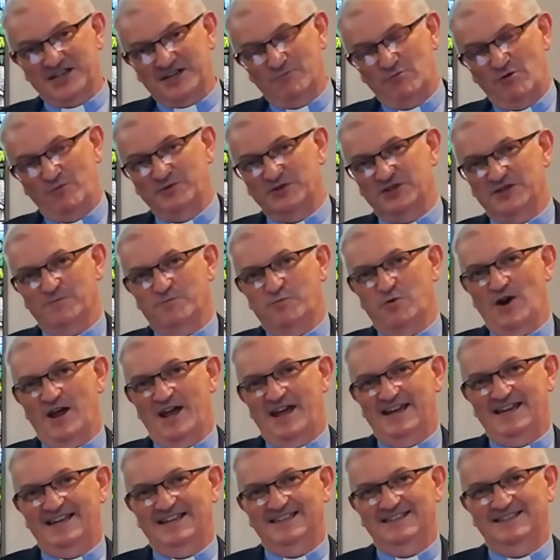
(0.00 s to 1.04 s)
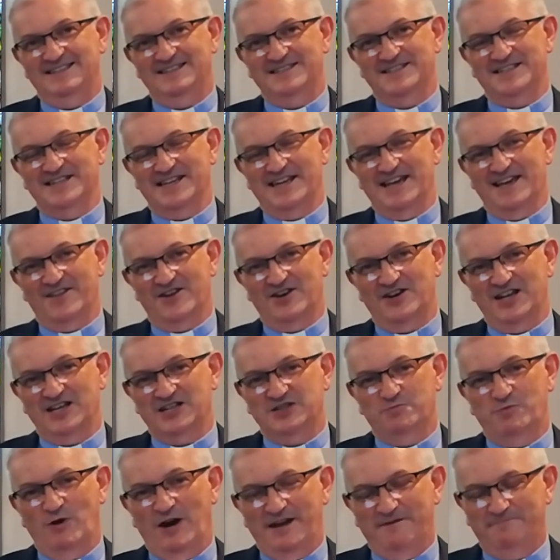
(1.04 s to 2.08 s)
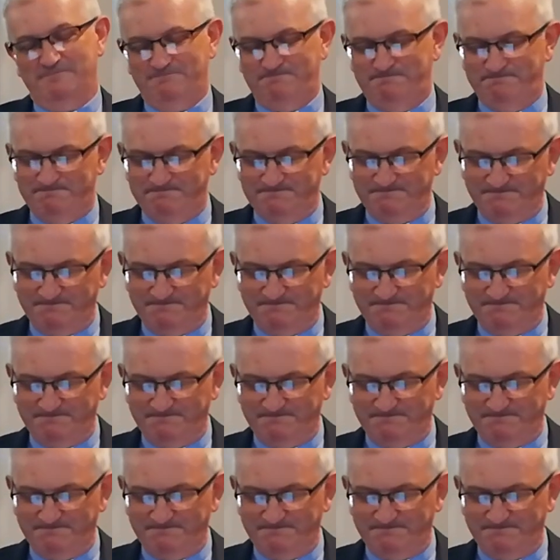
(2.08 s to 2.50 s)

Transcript: Let's take a moment to pray together. Let's pray.